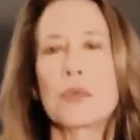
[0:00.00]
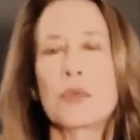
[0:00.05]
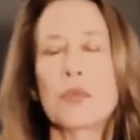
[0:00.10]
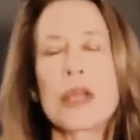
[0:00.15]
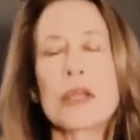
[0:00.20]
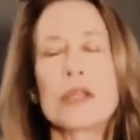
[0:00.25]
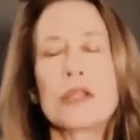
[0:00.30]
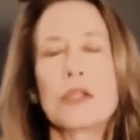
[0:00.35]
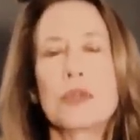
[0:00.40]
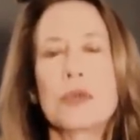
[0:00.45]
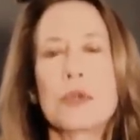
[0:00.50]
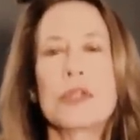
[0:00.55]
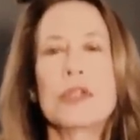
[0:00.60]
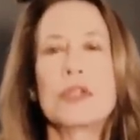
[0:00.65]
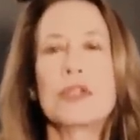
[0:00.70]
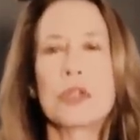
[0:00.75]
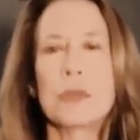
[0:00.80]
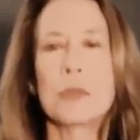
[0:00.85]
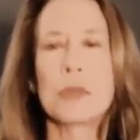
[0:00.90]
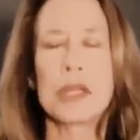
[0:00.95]
regulatory
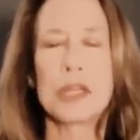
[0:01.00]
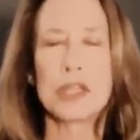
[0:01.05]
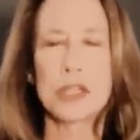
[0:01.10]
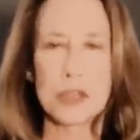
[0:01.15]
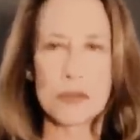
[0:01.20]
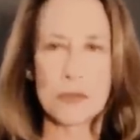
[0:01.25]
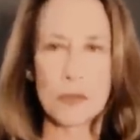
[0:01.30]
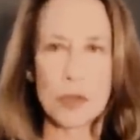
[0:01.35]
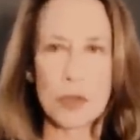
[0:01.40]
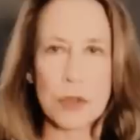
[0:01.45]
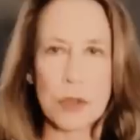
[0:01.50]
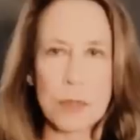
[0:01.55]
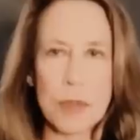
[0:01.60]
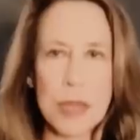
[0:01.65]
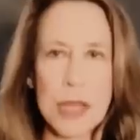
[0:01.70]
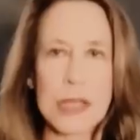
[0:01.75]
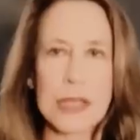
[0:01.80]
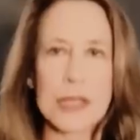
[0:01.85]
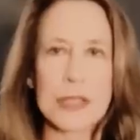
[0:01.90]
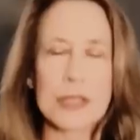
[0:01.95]
determination of whether a
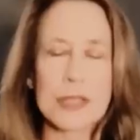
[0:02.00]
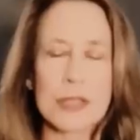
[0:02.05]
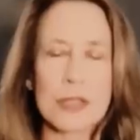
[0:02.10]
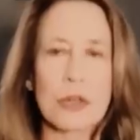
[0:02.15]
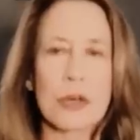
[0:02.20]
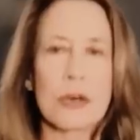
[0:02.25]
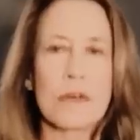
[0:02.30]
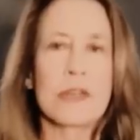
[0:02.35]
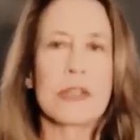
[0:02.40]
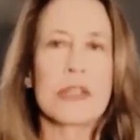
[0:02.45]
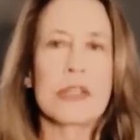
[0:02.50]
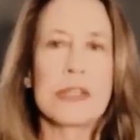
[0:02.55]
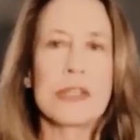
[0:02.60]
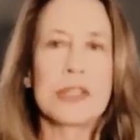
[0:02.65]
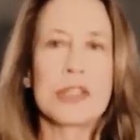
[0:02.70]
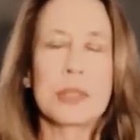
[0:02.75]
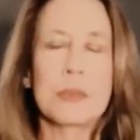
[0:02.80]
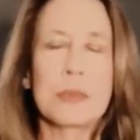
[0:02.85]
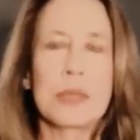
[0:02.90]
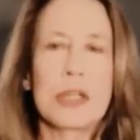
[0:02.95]
bank is insolvent and
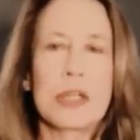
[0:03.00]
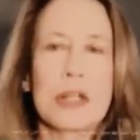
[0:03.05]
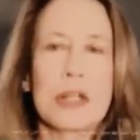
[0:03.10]
needs to be